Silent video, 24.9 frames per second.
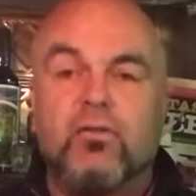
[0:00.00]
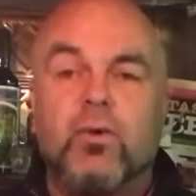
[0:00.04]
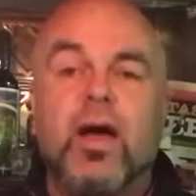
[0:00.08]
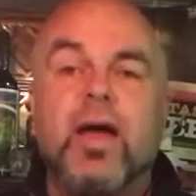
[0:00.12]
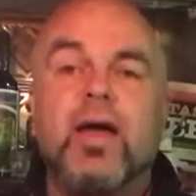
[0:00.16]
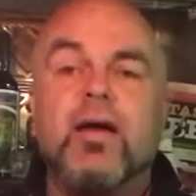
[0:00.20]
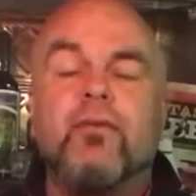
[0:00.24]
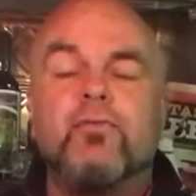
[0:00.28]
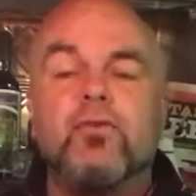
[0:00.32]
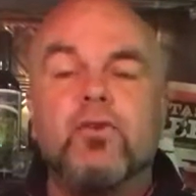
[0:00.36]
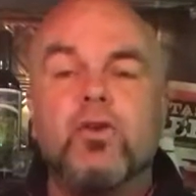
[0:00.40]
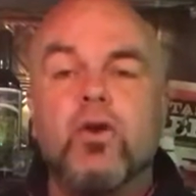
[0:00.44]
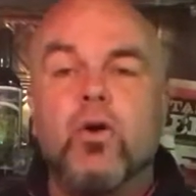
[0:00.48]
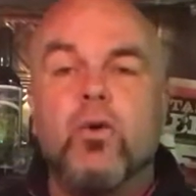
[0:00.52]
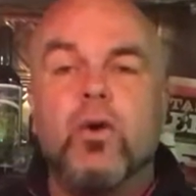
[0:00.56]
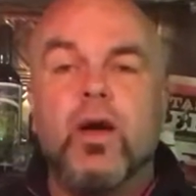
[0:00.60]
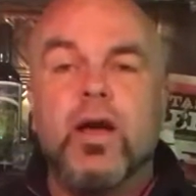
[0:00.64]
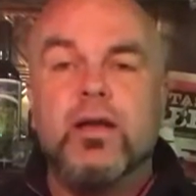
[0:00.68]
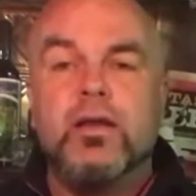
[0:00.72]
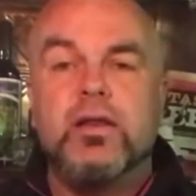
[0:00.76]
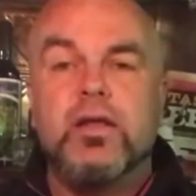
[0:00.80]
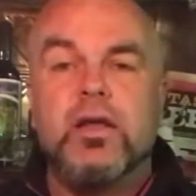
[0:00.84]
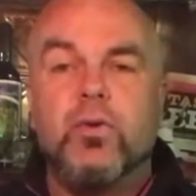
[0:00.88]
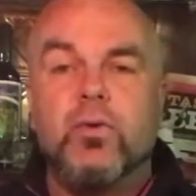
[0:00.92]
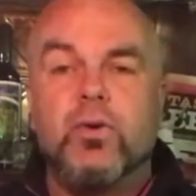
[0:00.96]
So I have no
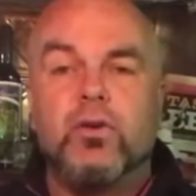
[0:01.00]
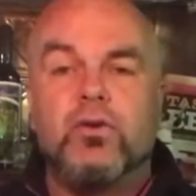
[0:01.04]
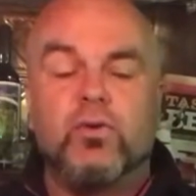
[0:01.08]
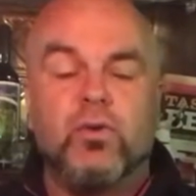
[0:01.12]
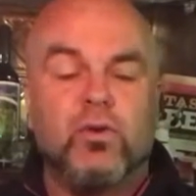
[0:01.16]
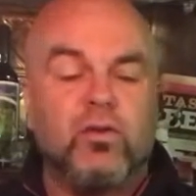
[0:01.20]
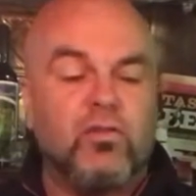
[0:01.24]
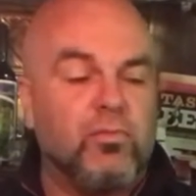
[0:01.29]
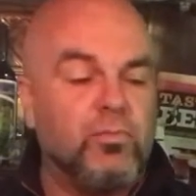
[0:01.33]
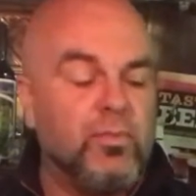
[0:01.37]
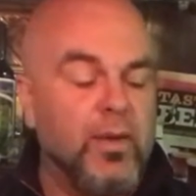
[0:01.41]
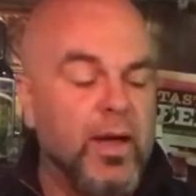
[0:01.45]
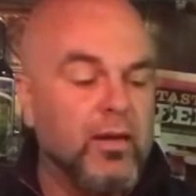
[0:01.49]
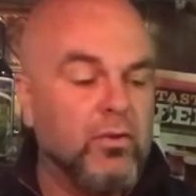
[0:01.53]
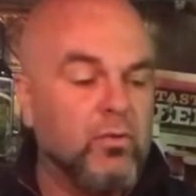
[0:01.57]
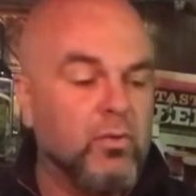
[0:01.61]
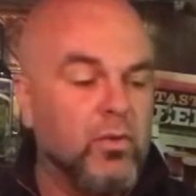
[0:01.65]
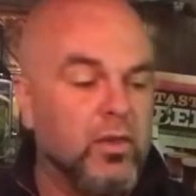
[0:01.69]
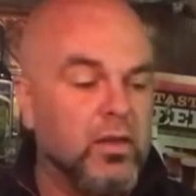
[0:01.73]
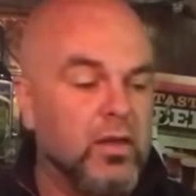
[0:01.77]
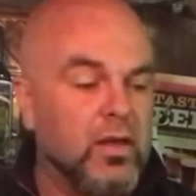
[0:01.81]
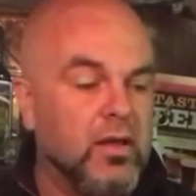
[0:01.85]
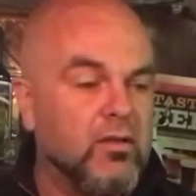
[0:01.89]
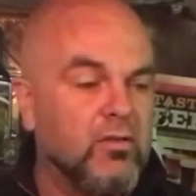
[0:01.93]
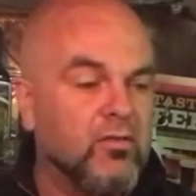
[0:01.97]
idea what to expect
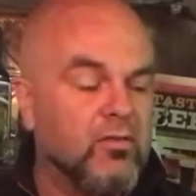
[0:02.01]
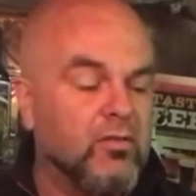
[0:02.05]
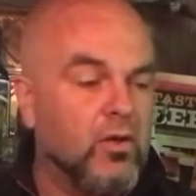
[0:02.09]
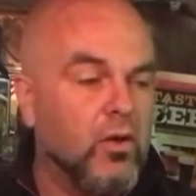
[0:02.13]
with this.